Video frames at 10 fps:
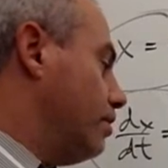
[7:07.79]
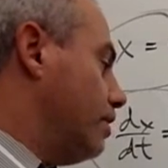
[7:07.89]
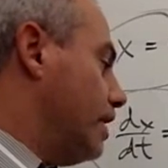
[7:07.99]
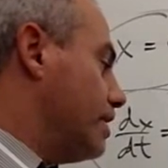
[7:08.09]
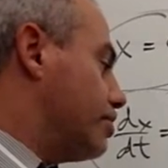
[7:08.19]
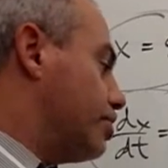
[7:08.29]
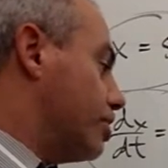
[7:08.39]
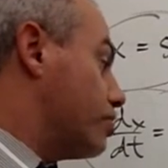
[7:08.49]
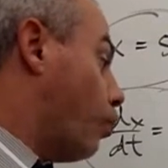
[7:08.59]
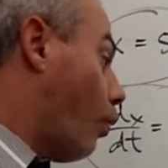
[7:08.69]
is
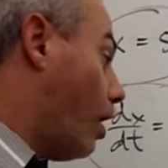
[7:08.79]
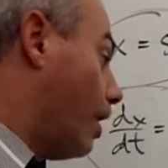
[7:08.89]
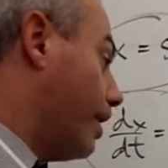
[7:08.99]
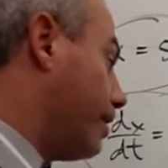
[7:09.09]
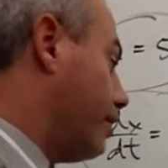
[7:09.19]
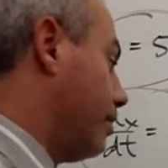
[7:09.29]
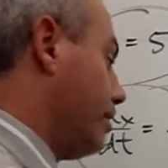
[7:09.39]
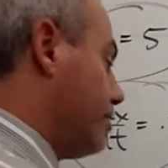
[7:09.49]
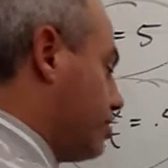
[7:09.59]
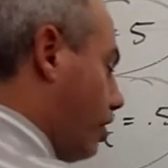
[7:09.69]
just 1.
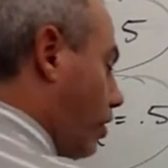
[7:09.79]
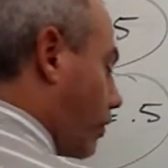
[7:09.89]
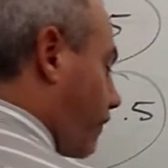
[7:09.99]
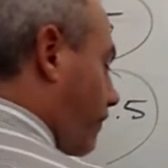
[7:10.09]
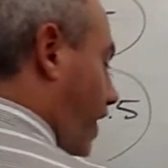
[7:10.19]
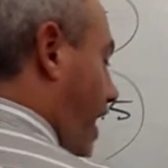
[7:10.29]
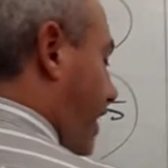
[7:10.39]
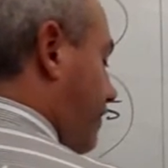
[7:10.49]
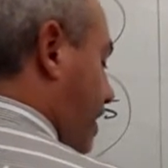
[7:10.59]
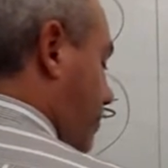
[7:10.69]
So
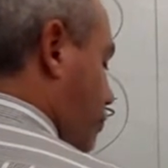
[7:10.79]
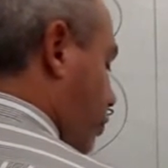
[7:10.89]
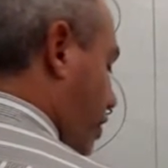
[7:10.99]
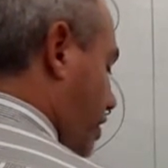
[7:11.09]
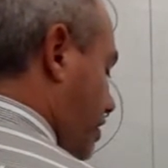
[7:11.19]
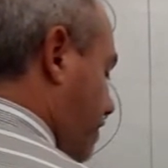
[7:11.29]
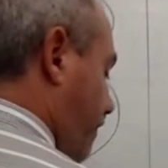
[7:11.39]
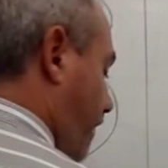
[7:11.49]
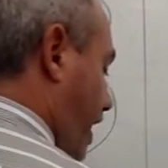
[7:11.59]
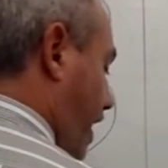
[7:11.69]
5 times 1 is
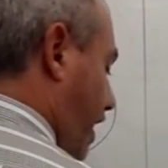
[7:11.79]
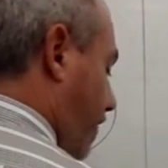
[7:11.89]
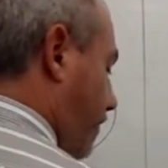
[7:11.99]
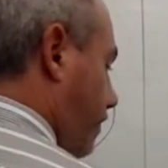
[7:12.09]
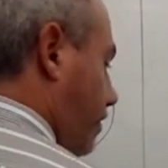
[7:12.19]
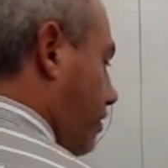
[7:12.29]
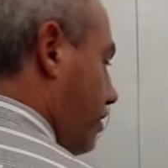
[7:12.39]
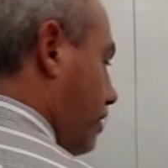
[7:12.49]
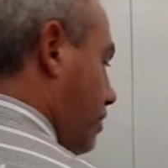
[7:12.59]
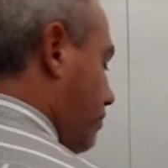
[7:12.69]
5
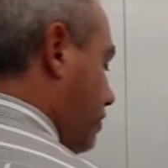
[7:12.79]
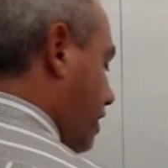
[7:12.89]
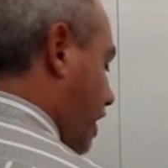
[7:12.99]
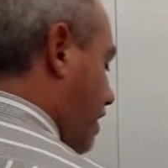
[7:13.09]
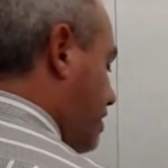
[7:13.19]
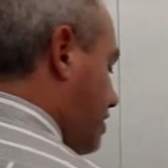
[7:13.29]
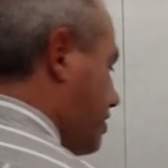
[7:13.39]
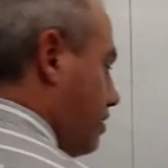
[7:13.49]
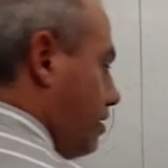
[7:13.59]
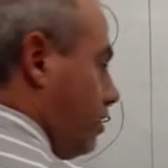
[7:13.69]

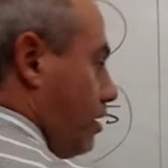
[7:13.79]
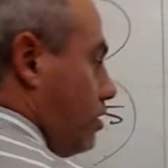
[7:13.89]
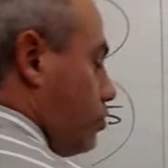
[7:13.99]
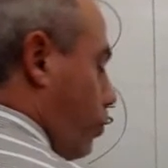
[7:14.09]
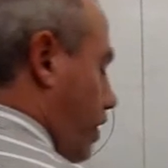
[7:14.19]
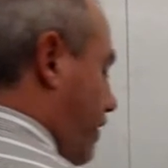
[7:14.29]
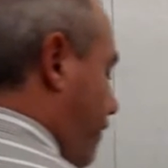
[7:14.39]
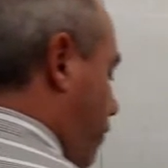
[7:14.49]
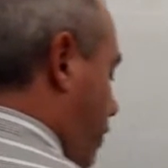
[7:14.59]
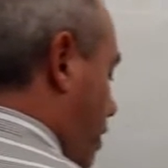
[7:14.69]
plus
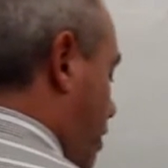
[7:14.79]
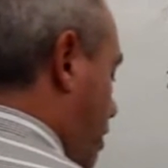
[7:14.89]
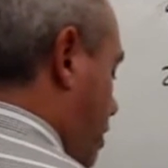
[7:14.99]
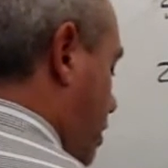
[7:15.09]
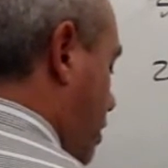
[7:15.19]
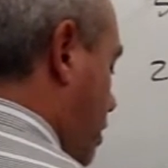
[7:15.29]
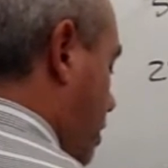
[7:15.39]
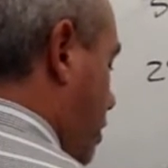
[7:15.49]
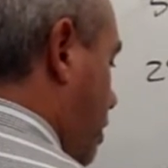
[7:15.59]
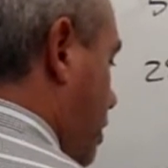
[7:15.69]
24
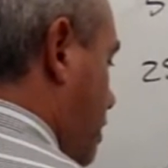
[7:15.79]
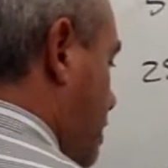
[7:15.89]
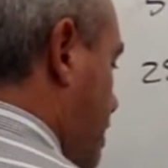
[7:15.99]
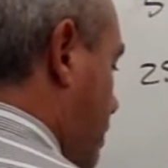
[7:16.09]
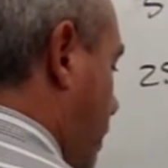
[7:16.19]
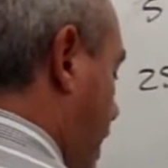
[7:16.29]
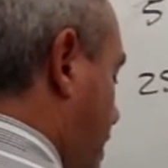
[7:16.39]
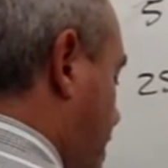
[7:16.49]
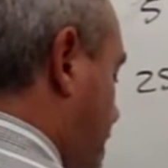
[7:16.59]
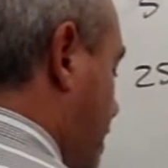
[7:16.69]
dy
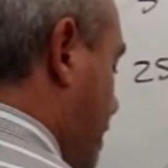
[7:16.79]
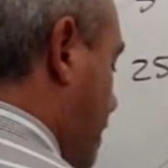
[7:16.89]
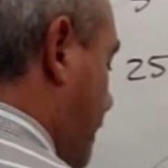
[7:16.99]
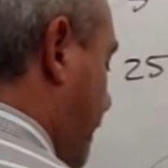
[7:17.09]
dt